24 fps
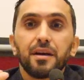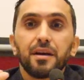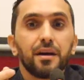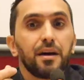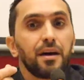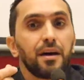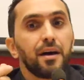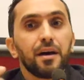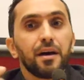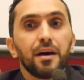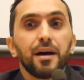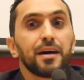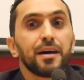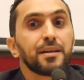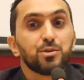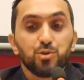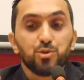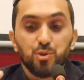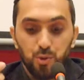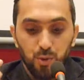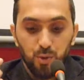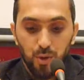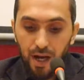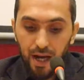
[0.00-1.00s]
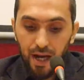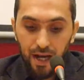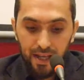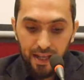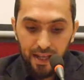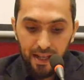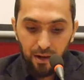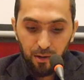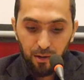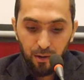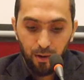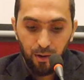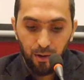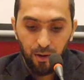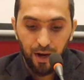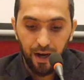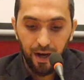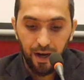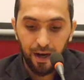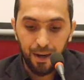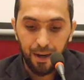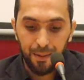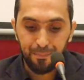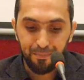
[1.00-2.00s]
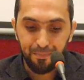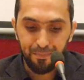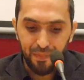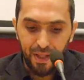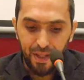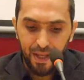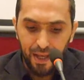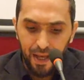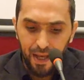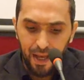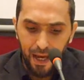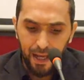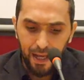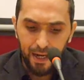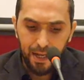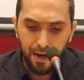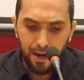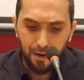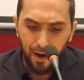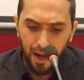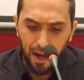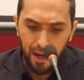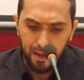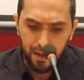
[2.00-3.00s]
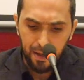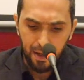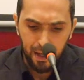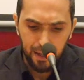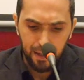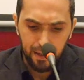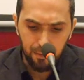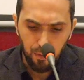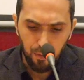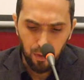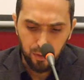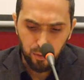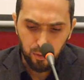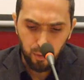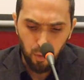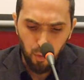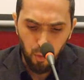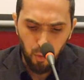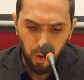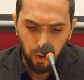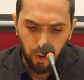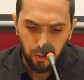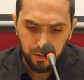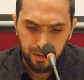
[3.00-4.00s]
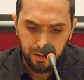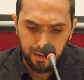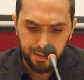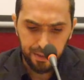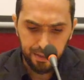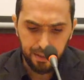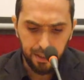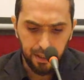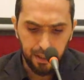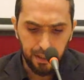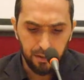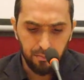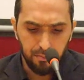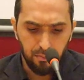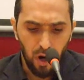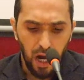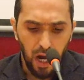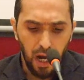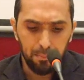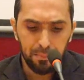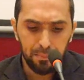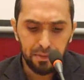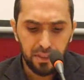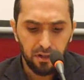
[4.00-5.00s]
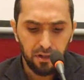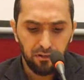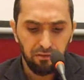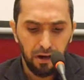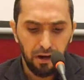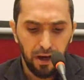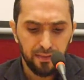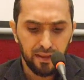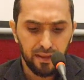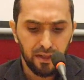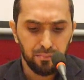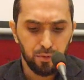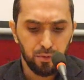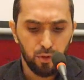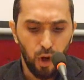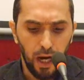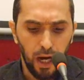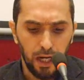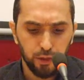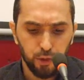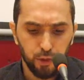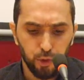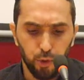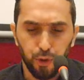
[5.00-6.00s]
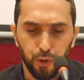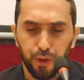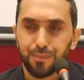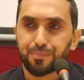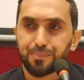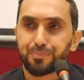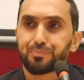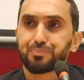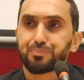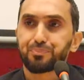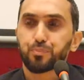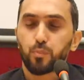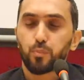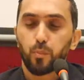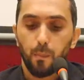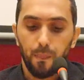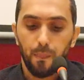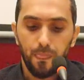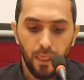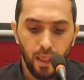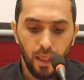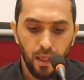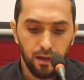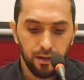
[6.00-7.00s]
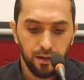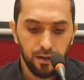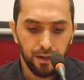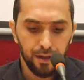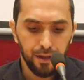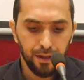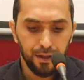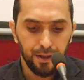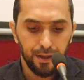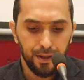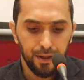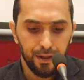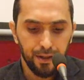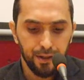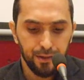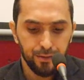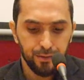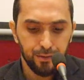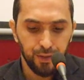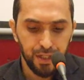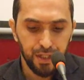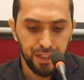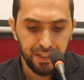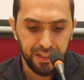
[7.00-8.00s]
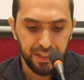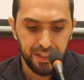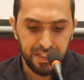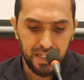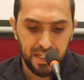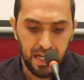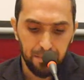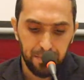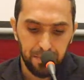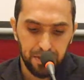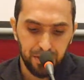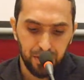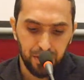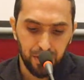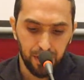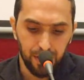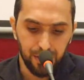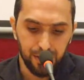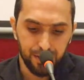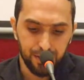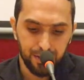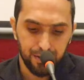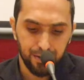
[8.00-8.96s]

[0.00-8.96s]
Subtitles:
and to halal or haram. And here I want to quote Mohammed al-Fadl ibn Ashur, Tunisian Islamic scholar